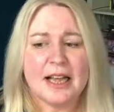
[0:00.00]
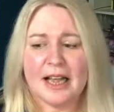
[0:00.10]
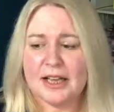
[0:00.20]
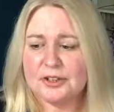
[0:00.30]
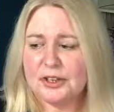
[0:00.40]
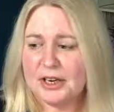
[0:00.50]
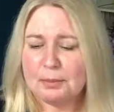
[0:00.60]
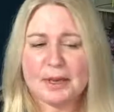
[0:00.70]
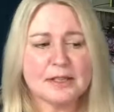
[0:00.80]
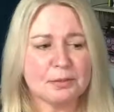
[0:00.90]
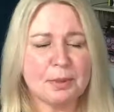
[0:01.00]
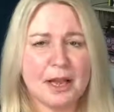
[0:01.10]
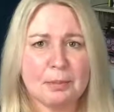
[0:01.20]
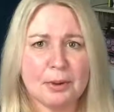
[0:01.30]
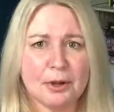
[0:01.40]
And you get a piece of
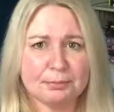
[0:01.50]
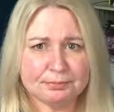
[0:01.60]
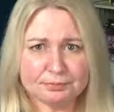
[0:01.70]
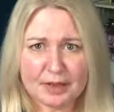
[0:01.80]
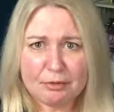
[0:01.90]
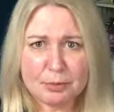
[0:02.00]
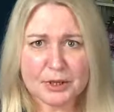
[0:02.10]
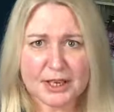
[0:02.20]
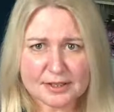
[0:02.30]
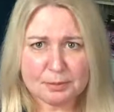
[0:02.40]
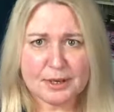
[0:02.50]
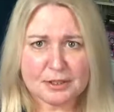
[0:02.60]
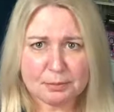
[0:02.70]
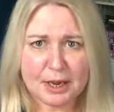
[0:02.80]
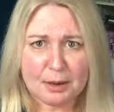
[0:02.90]
paper. Everybody gets a piece
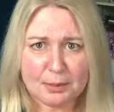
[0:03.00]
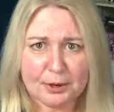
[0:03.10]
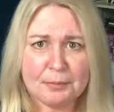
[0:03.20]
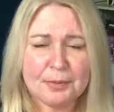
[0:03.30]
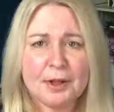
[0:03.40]
of paper,